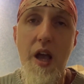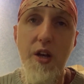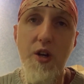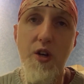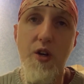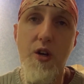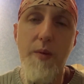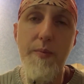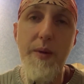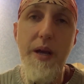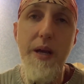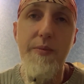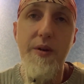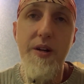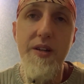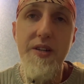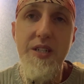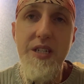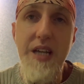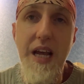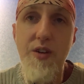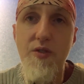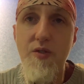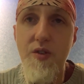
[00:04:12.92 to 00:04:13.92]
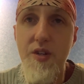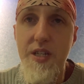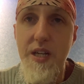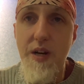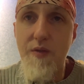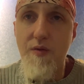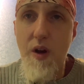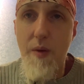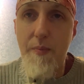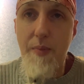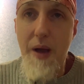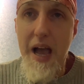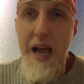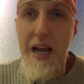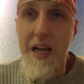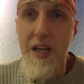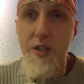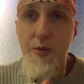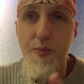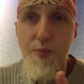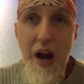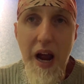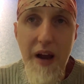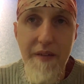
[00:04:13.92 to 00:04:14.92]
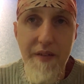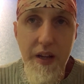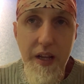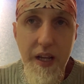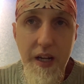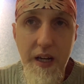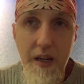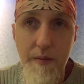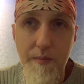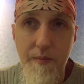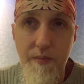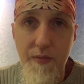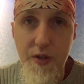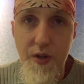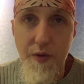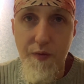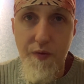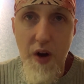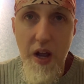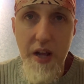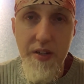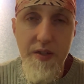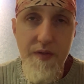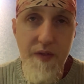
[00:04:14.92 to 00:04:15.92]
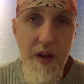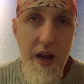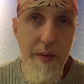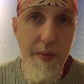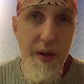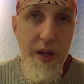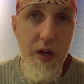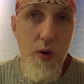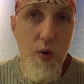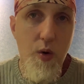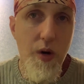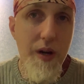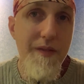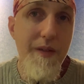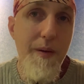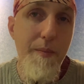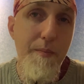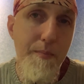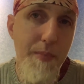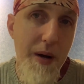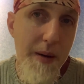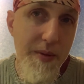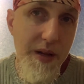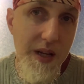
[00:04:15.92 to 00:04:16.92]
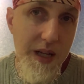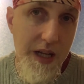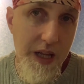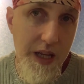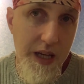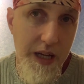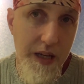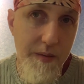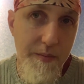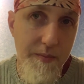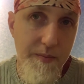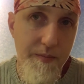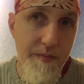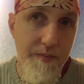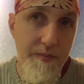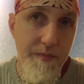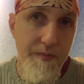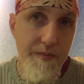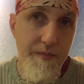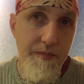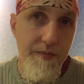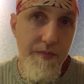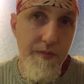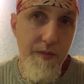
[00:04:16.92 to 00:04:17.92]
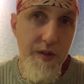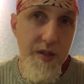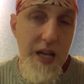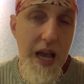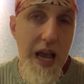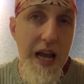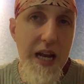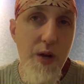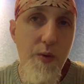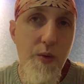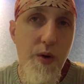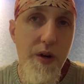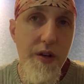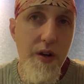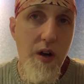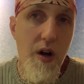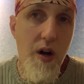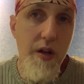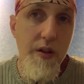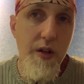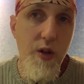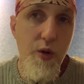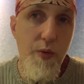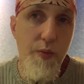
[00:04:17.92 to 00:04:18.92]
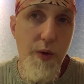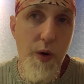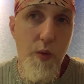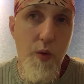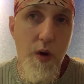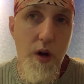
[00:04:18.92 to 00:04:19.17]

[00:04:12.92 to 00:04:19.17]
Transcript: you're going to be able to send and receive red packets privately to friends, family, or even publicly to anyone on the Loopring